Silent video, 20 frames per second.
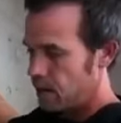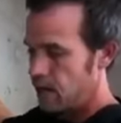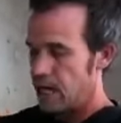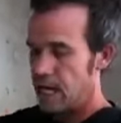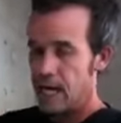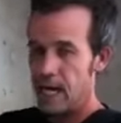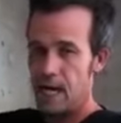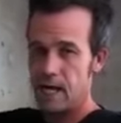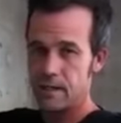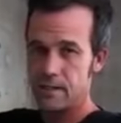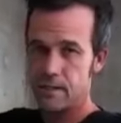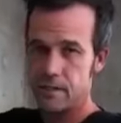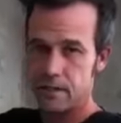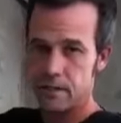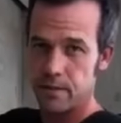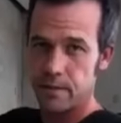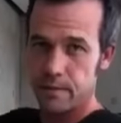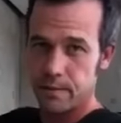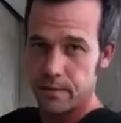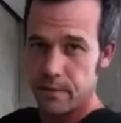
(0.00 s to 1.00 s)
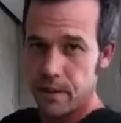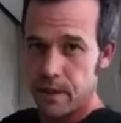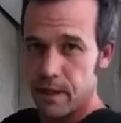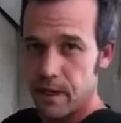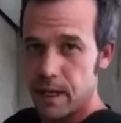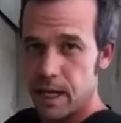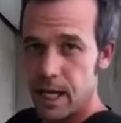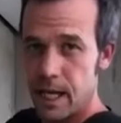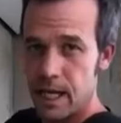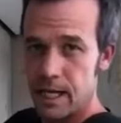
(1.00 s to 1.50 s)
at Astral,
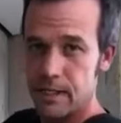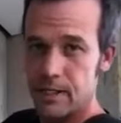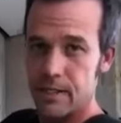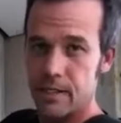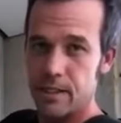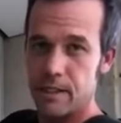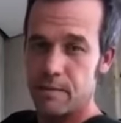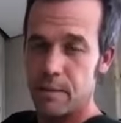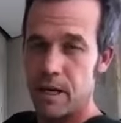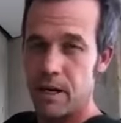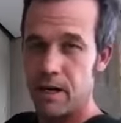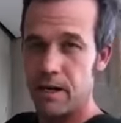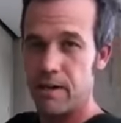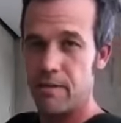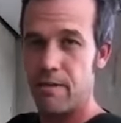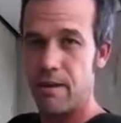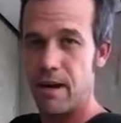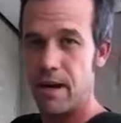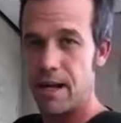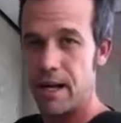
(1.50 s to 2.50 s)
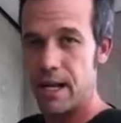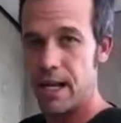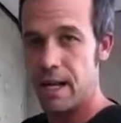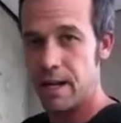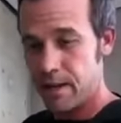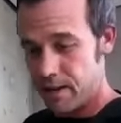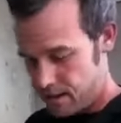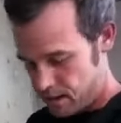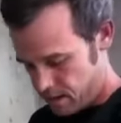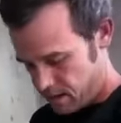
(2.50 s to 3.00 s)
and she's married to Ronny.
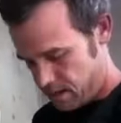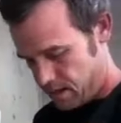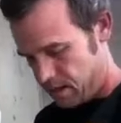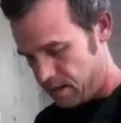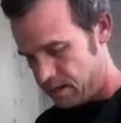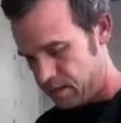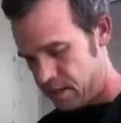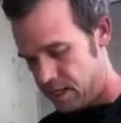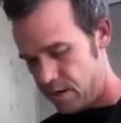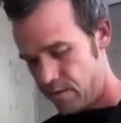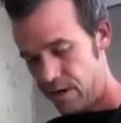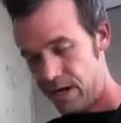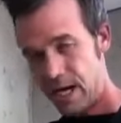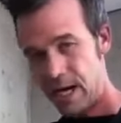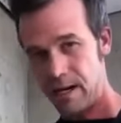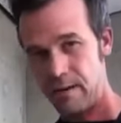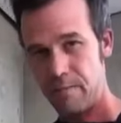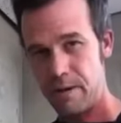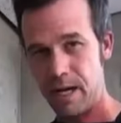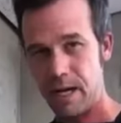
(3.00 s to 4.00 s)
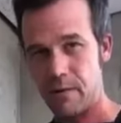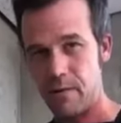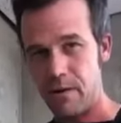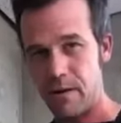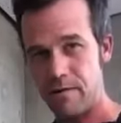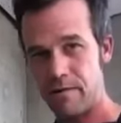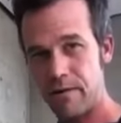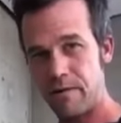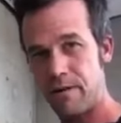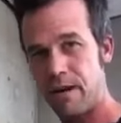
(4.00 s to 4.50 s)
So we had to make
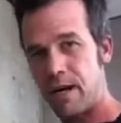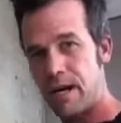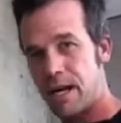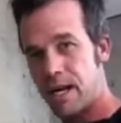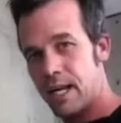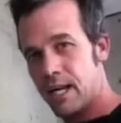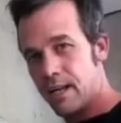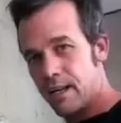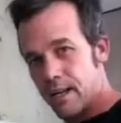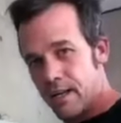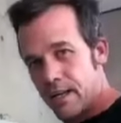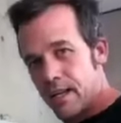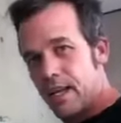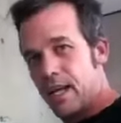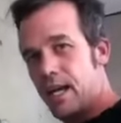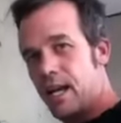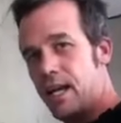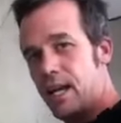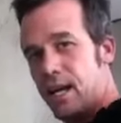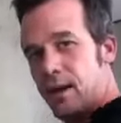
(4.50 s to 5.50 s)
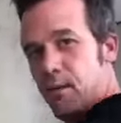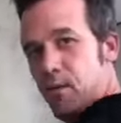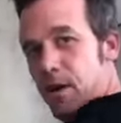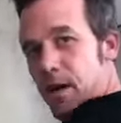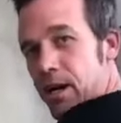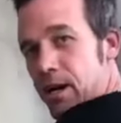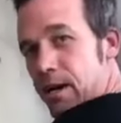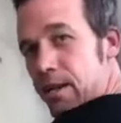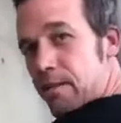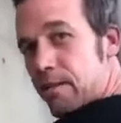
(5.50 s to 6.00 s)
one for Ronny, and I'm
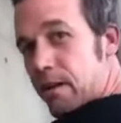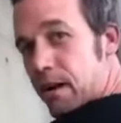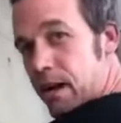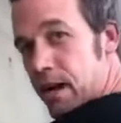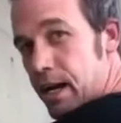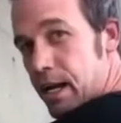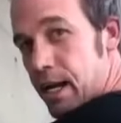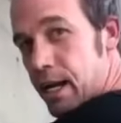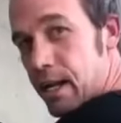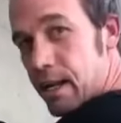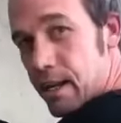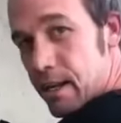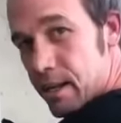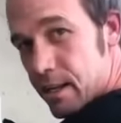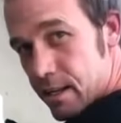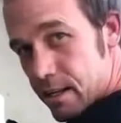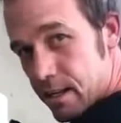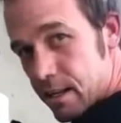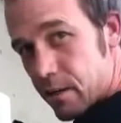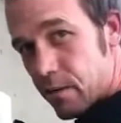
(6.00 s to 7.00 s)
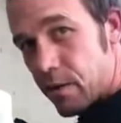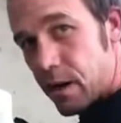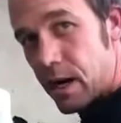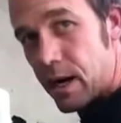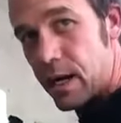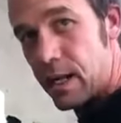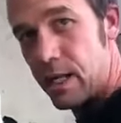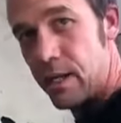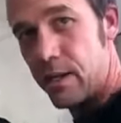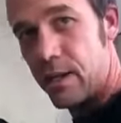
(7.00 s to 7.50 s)
wearing
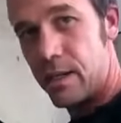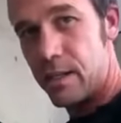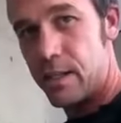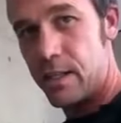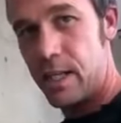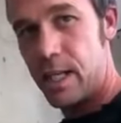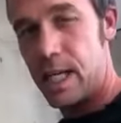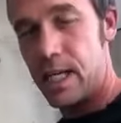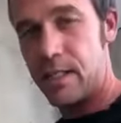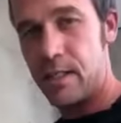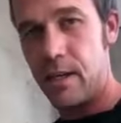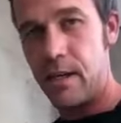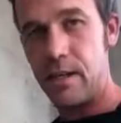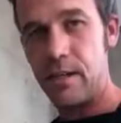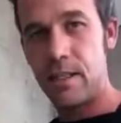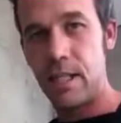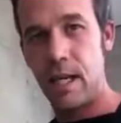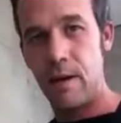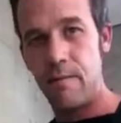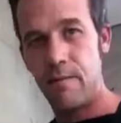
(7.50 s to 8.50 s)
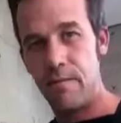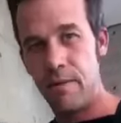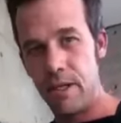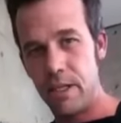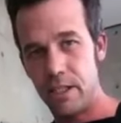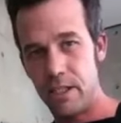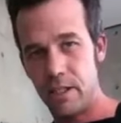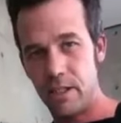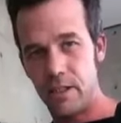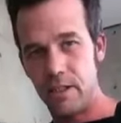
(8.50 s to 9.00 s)
Ronny, you can see, has all the same
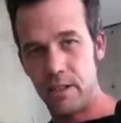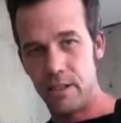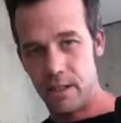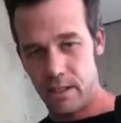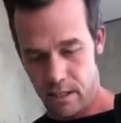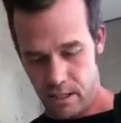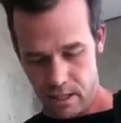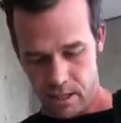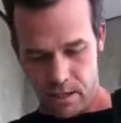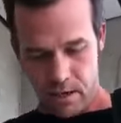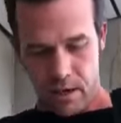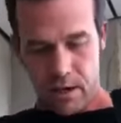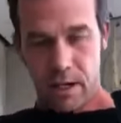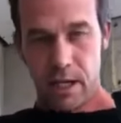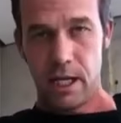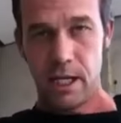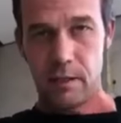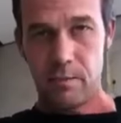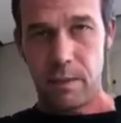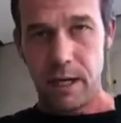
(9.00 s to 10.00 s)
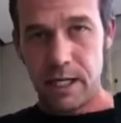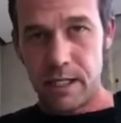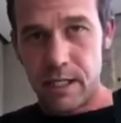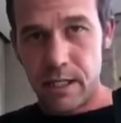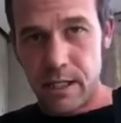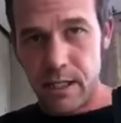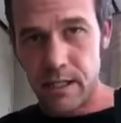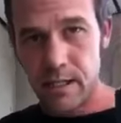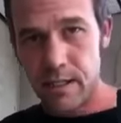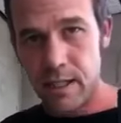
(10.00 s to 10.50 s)
features. It's
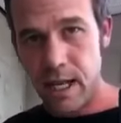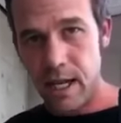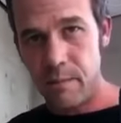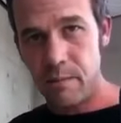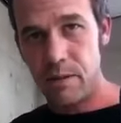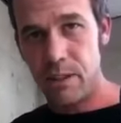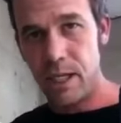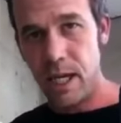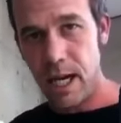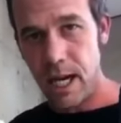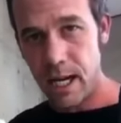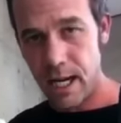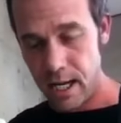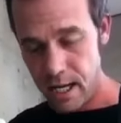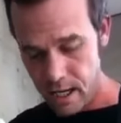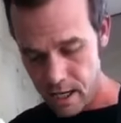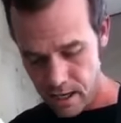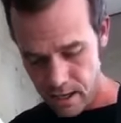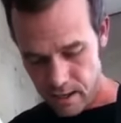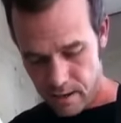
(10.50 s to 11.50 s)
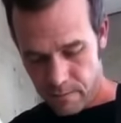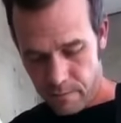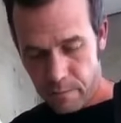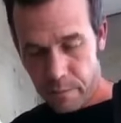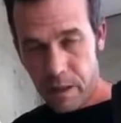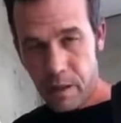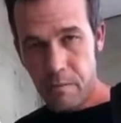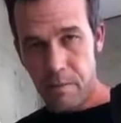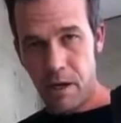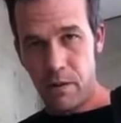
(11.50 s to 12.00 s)
basically the same jacket,
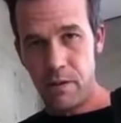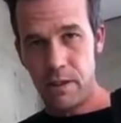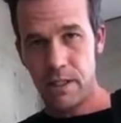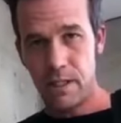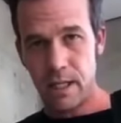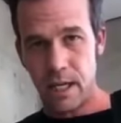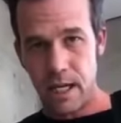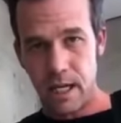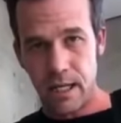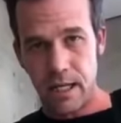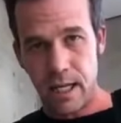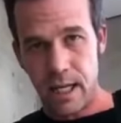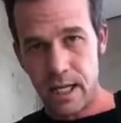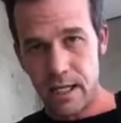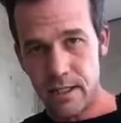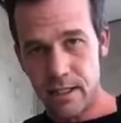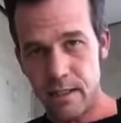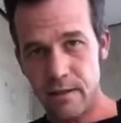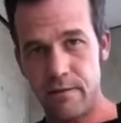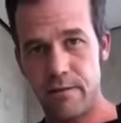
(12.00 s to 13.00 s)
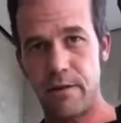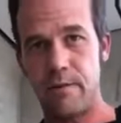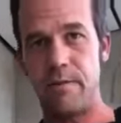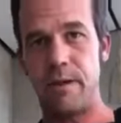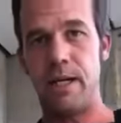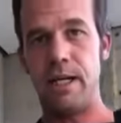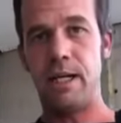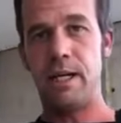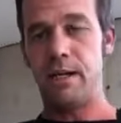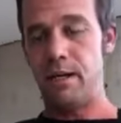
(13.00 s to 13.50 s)
but we stylized it for
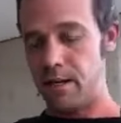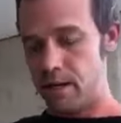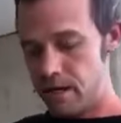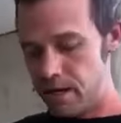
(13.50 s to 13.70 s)
men.